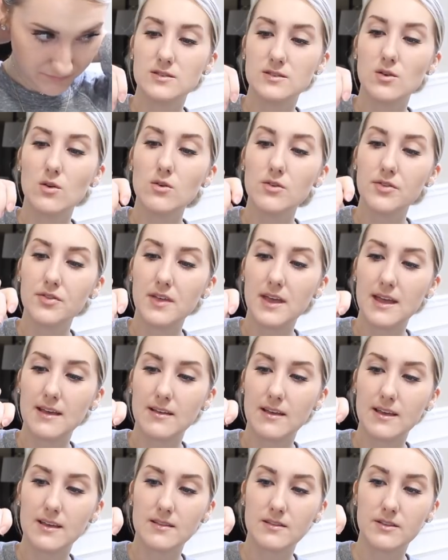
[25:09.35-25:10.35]
This whole
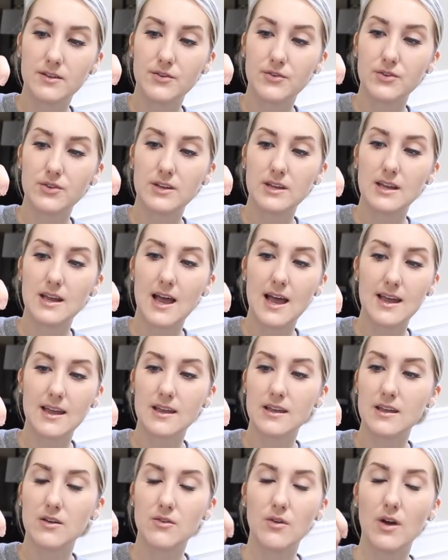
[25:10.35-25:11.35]
thing, like literally, I
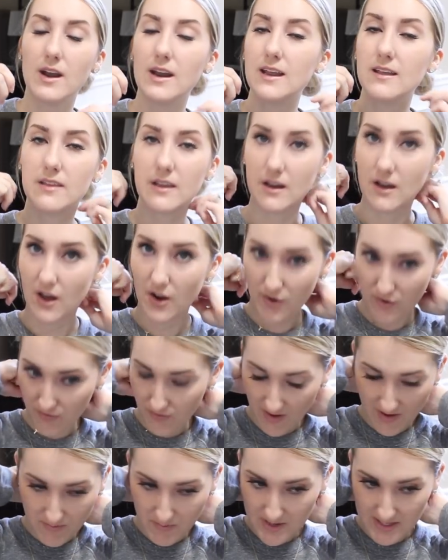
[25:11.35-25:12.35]
can get ready in like under
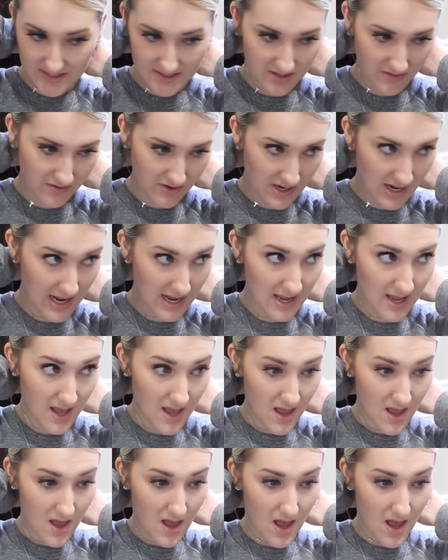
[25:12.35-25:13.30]
5 minutes every day.